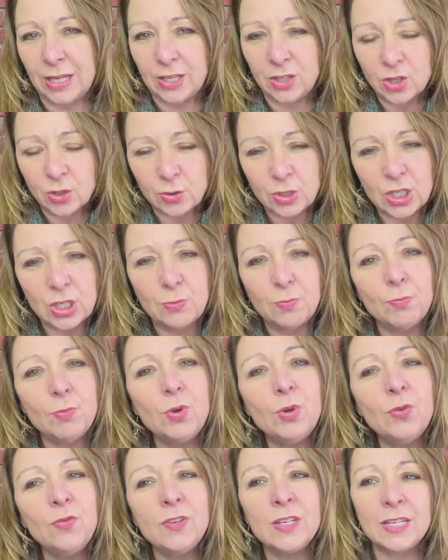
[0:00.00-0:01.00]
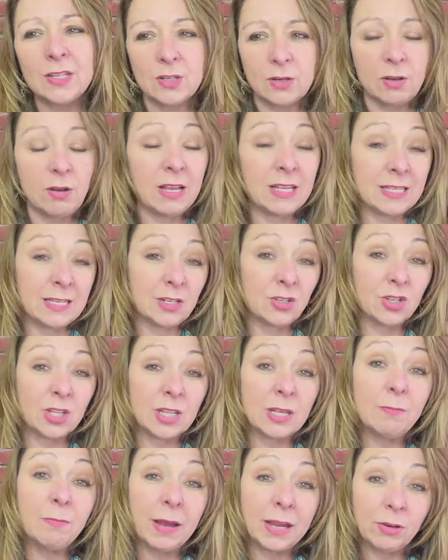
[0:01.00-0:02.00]
And so she had moved into
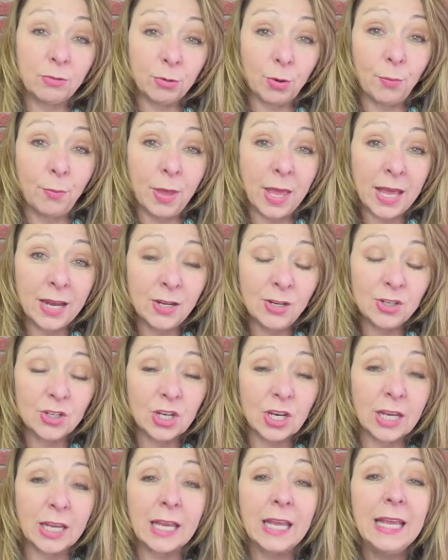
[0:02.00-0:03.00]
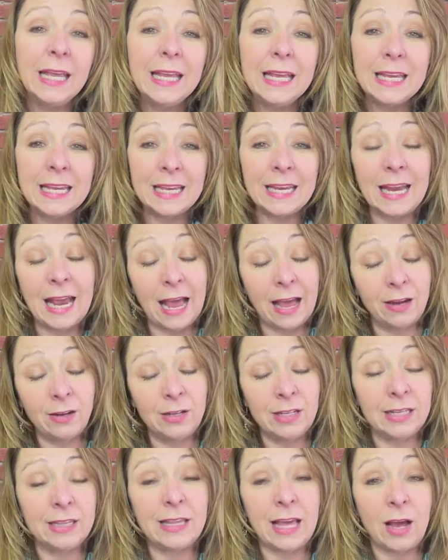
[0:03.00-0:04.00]
essentially micromanaging
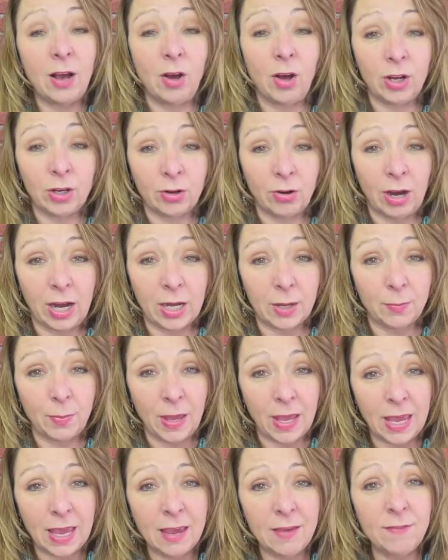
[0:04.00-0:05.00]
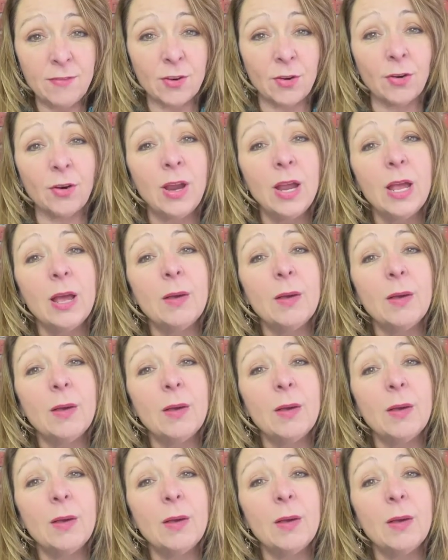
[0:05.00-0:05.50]
in that autocratic behavior,